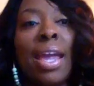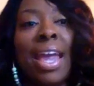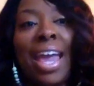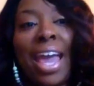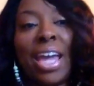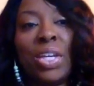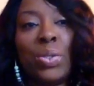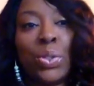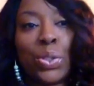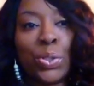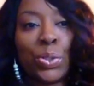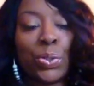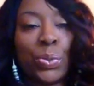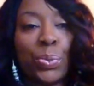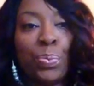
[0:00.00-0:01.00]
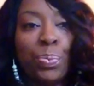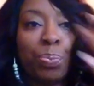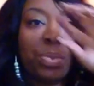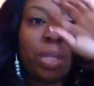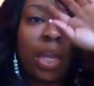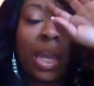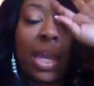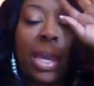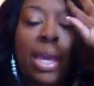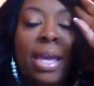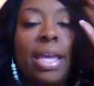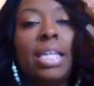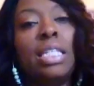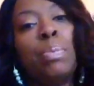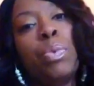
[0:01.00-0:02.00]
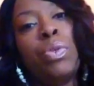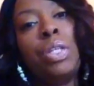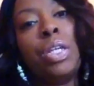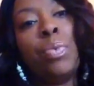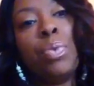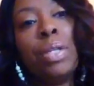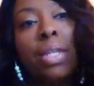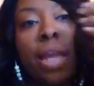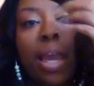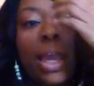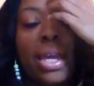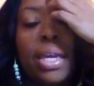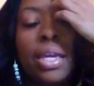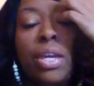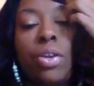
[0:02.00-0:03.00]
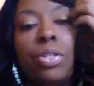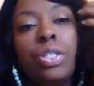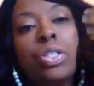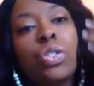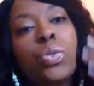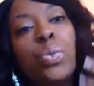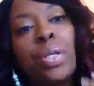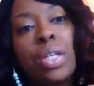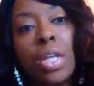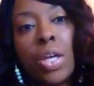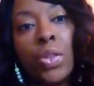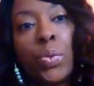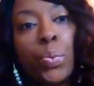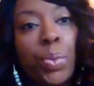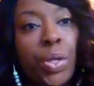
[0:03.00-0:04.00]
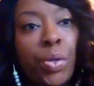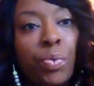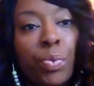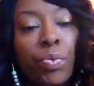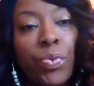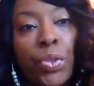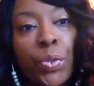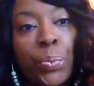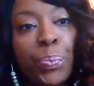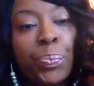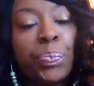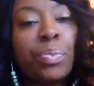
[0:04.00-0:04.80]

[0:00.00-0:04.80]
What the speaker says: Hey YouTube, it's Monique Renee here to do another wig review.